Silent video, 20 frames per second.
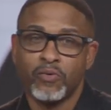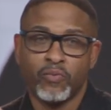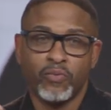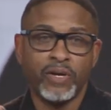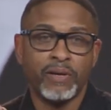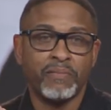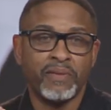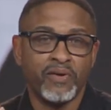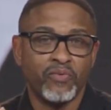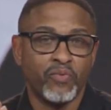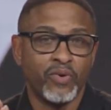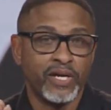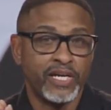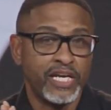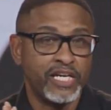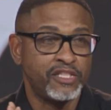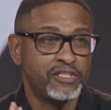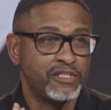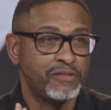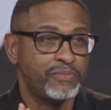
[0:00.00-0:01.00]
women what
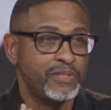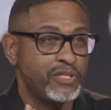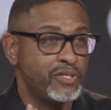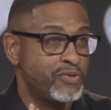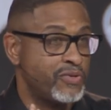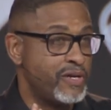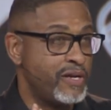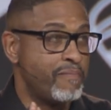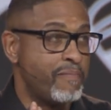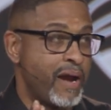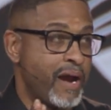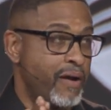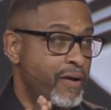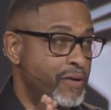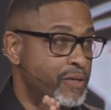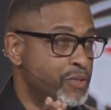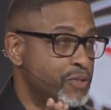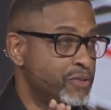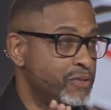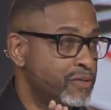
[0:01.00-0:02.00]
they should be doing in
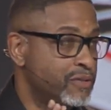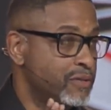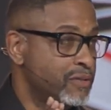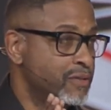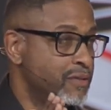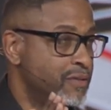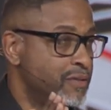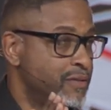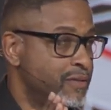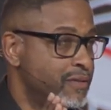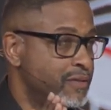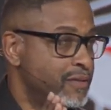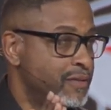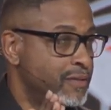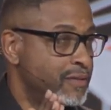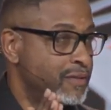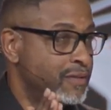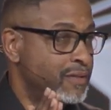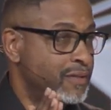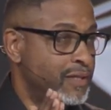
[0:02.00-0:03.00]
marriage,
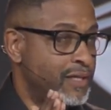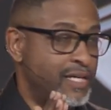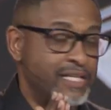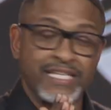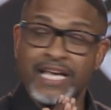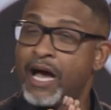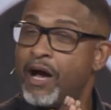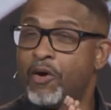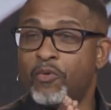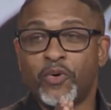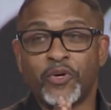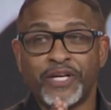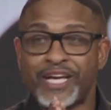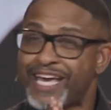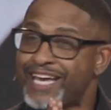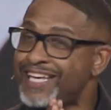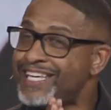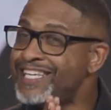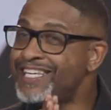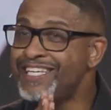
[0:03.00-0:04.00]
because I don't want
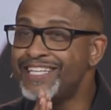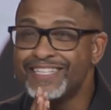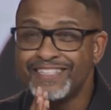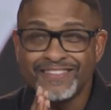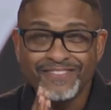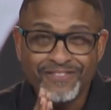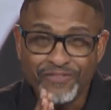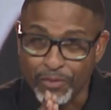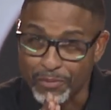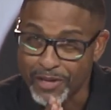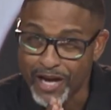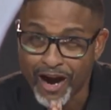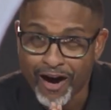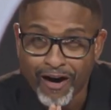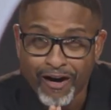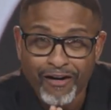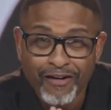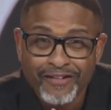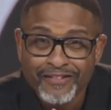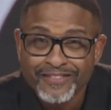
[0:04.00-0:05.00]
that heat from y'all.